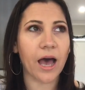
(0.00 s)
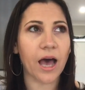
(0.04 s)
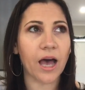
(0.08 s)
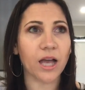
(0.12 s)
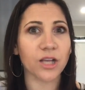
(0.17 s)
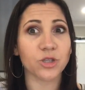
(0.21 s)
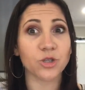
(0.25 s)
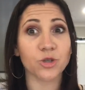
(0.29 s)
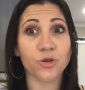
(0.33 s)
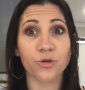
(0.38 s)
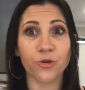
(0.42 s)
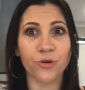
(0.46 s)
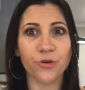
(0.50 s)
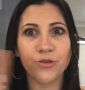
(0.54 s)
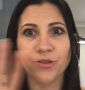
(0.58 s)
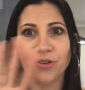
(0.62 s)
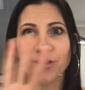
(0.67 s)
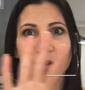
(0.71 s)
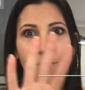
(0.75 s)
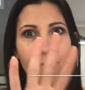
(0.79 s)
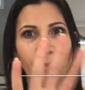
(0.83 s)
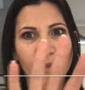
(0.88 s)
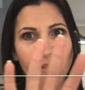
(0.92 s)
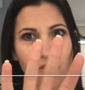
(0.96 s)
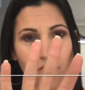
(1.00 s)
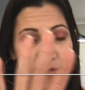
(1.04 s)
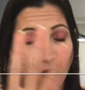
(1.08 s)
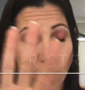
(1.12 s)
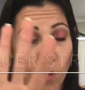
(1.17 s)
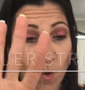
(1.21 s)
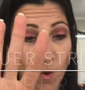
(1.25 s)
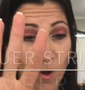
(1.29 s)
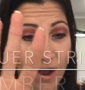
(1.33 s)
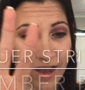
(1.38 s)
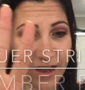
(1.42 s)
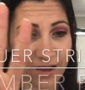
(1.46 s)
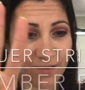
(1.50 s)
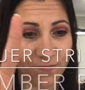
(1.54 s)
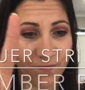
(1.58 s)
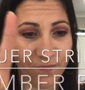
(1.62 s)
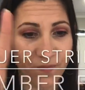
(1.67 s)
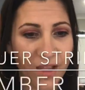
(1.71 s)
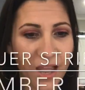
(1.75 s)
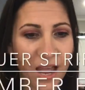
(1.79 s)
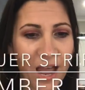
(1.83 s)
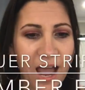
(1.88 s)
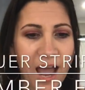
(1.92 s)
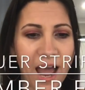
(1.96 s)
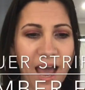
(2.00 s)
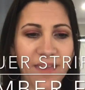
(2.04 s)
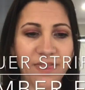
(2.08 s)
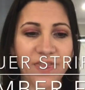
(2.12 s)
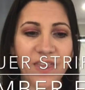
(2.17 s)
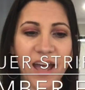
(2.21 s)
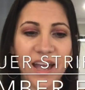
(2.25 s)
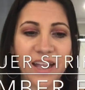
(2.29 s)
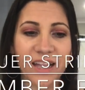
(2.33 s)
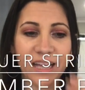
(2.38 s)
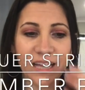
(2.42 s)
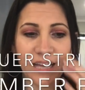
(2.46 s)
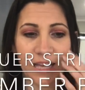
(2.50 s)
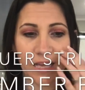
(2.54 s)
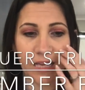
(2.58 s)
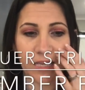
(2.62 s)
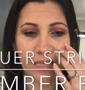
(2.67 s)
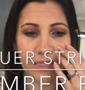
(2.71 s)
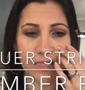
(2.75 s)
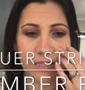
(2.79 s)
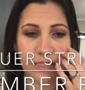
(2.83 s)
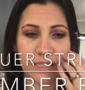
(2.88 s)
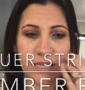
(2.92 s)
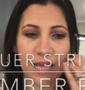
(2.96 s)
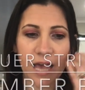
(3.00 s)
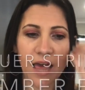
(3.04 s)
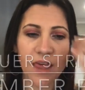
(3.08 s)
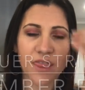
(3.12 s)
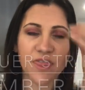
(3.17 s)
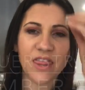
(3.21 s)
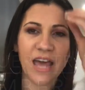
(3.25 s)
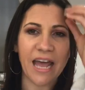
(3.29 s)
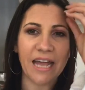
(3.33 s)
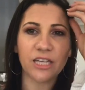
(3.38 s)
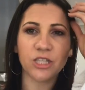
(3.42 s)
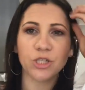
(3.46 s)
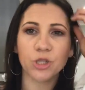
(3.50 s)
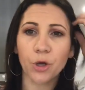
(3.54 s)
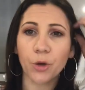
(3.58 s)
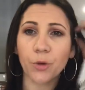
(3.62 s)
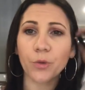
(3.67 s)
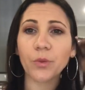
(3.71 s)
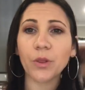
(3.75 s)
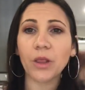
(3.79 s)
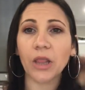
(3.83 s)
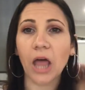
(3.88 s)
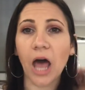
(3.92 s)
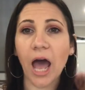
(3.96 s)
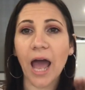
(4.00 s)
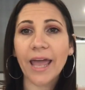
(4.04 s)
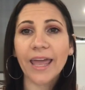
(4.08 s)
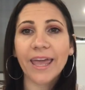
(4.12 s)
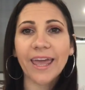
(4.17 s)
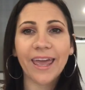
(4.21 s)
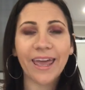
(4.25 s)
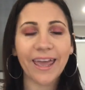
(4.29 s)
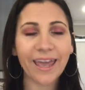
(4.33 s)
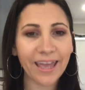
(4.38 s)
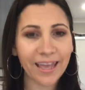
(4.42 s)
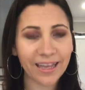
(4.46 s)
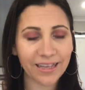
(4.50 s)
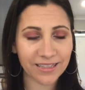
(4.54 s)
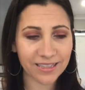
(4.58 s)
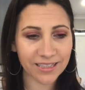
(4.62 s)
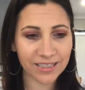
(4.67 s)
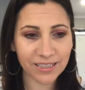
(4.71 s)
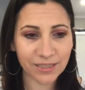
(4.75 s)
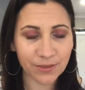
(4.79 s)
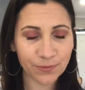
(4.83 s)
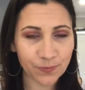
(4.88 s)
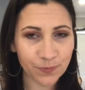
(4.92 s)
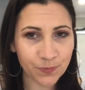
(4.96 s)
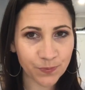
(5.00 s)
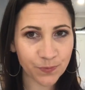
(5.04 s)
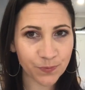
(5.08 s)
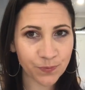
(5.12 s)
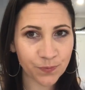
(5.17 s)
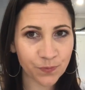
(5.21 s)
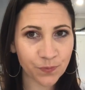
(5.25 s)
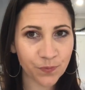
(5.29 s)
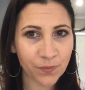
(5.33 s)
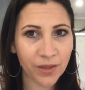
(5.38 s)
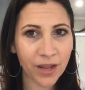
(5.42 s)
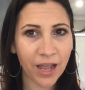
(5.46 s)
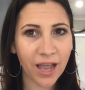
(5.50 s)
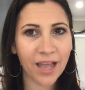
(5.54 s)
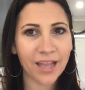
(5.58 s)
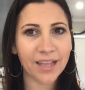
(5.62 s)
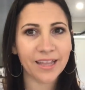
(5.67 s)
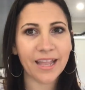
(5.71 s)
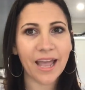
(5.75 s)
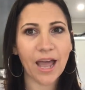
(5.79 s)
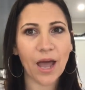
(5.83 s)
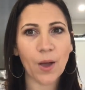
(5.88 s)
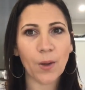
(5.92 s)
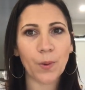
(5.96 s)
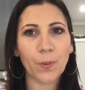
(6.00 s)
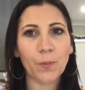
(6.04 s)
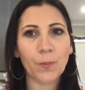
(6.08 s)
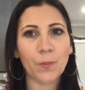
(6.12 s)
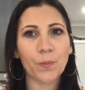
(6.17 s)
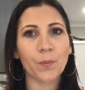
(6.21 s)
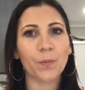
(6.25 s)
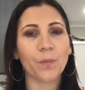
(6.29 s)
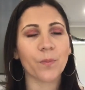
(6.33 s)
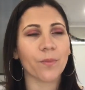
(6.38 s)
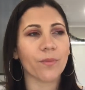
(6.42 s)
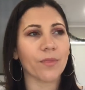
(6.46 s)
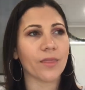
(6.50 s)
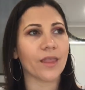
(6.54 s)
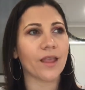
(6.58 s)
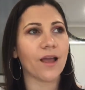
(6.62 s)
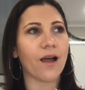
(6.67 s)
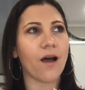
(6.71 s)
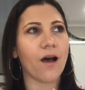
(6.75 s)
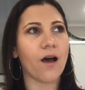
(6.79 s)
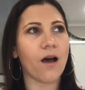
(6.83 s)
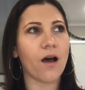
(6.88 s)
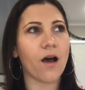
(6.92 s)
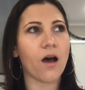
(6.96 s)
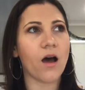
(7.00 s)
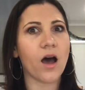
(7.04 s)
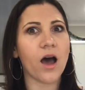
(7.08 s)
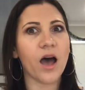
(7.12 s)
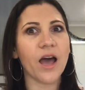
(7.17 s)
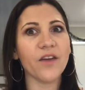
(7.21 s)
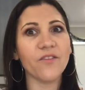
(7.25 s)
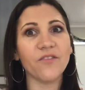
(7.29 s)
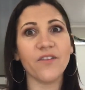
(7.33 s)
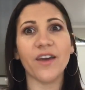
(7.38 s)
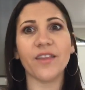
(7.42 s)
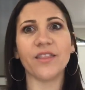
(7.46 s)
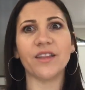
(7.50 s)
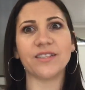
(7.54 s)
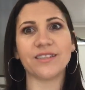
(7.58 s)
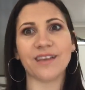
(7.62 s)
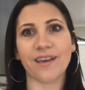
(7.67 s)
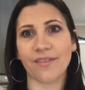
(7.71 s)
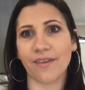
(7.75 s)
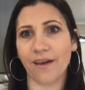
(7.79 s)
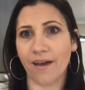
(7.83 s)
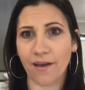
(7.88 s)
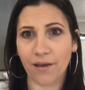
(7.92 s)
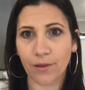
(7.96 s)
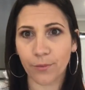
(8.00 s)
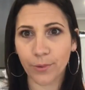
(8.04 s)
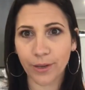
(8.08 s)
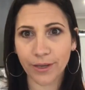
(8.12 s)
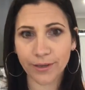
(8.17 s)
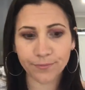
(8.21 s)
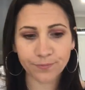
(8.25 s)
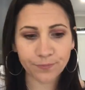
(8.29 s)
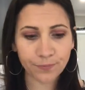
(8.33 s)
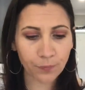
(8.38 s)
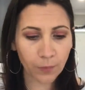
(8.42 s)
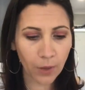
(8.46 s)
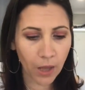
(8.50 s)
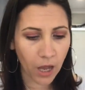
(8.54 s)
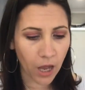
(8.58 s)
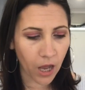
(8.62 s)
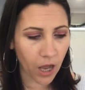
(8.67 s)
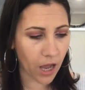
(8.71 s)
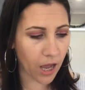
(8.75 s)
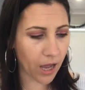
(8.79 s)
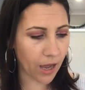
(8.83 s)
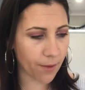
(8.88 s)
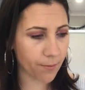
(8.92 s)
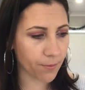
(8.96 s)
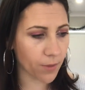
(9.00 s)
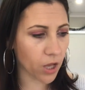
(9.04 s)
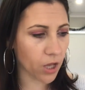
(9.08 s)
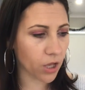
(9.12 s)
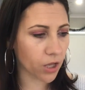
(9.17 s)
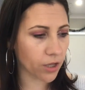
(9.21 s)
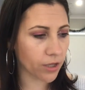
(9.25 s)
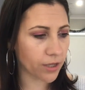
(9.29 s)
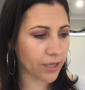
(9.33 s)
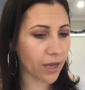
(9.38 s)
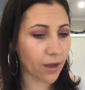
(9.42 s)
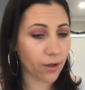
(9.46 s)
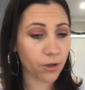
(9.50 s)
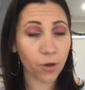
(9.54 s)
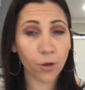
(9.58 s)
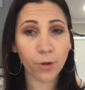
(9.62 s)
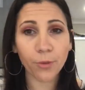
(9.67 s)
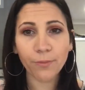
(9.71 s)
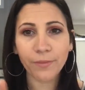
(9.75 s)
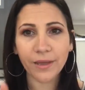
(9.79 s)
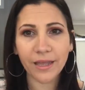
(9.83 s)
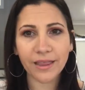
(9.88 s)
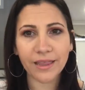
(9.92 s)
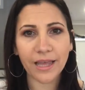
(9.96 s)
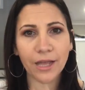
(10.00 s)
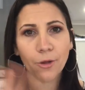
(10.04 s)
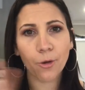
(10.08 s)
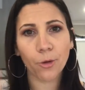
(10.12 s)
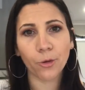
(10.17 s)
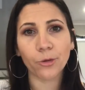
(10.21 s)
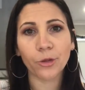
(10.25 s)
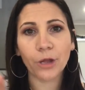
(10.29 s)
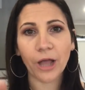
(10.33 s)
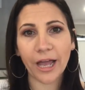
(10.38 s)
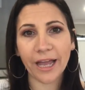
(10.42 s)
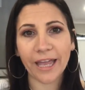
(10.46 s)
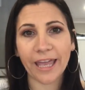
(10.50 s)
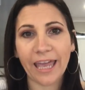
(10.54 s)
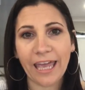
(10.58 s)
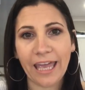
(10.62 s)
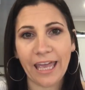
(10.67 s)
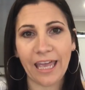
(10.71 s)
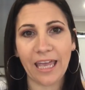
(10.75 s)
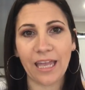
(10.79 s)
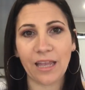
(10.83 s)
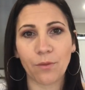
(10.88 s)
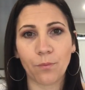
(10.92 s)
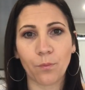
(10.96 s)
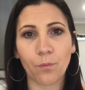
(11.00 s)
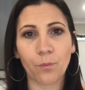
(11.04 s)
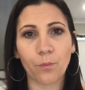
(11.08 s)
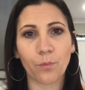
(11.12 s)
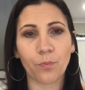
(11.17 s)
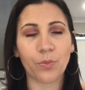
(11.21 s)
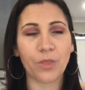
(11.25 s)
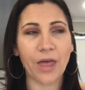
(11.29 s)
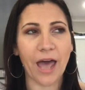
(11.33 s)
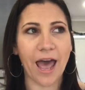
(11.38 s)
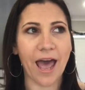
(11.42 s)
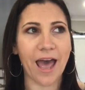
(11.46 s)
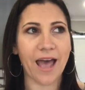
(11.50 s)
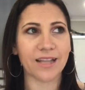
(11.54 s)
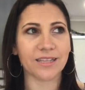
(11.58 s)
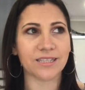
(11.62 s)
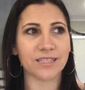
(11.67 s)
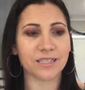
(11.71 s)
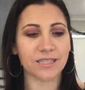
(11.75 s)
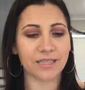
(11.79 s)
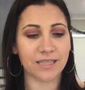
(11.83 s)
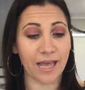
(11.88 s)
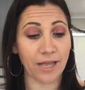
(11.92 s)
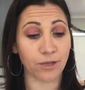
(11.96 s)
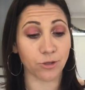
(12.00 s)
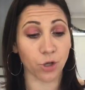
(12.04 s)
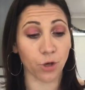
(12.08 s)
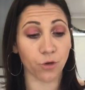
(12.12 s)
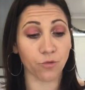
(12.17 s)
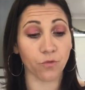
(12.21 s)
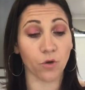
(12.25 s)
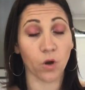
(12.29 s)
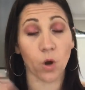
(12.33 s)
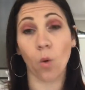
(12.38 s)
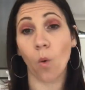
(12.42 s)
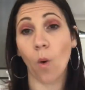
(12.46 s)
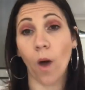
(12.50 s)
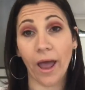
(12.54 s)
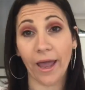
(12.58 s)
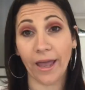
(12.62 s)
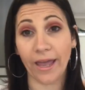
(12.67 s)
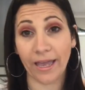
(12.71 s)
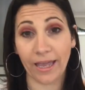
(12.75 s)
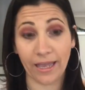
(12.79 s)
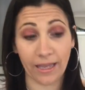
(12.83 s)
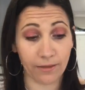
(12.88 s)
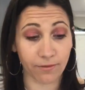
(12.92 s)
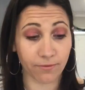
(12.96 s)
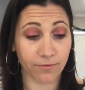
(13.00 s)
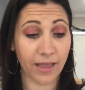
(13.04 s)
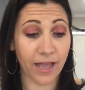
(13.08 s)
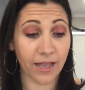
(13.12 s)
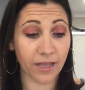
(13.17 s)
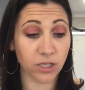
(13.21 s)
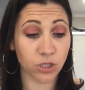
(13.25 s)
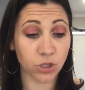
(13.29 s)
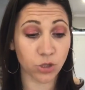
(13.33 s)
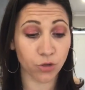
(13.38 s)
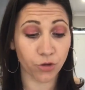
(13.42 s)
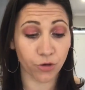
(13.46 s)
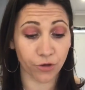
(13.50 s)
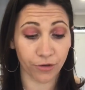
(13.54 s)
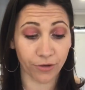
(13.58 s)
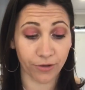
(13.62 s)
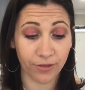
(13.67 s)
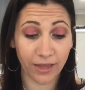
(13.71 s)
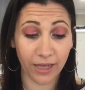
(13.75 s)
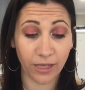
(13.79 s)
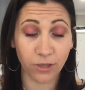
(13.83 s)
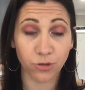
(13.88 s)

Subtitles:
truth number 4, and that is they don't like heat. Now, I found this out the hard way. Now, I don't mean they don't like heat, that they don't require heat. That is true. They